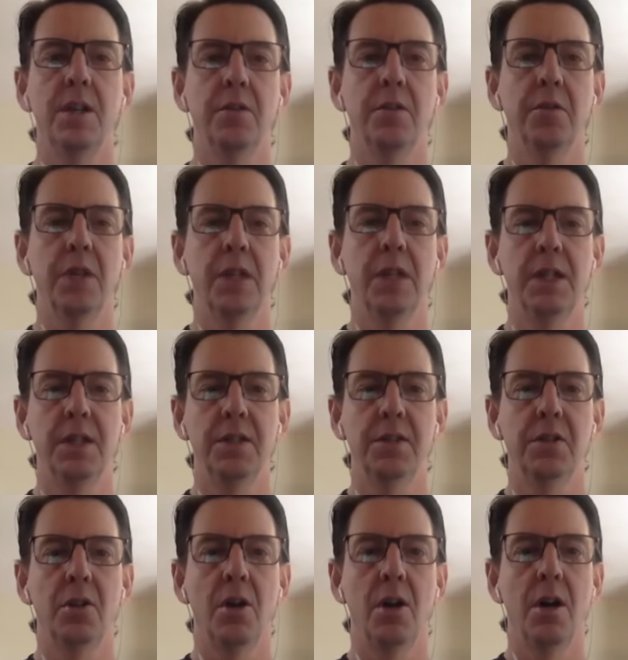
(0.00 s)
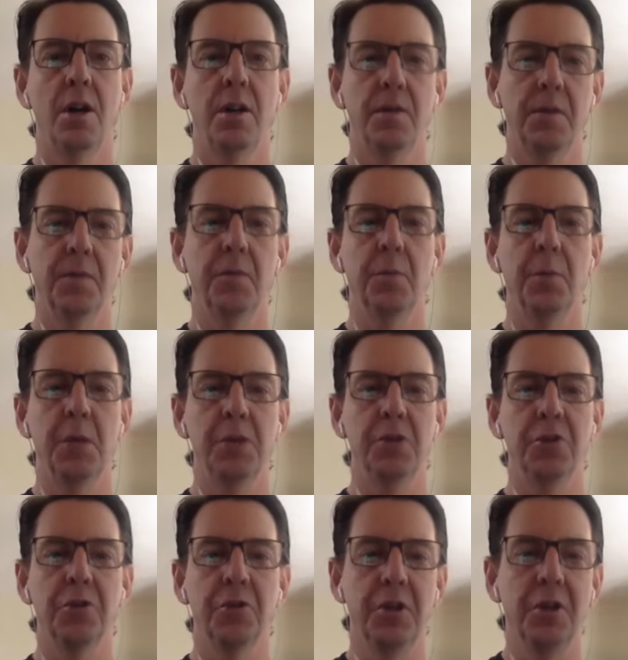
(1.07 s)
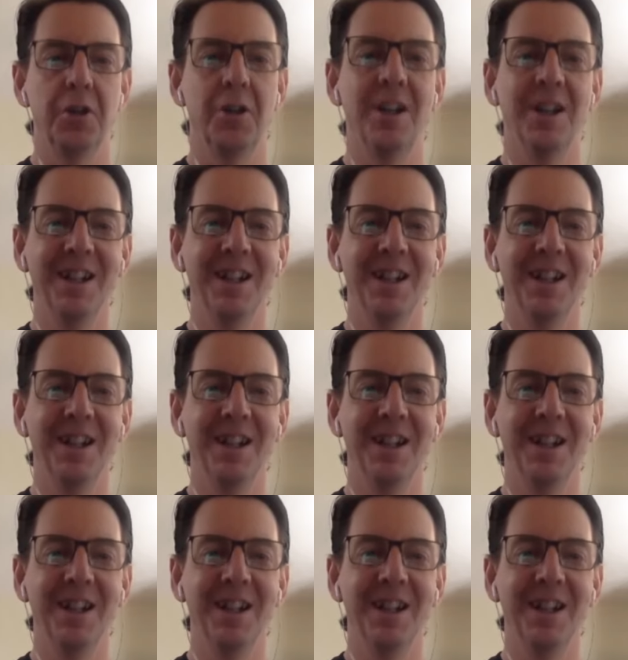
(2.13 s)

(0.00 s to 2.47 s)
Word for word: there is a lot of information there.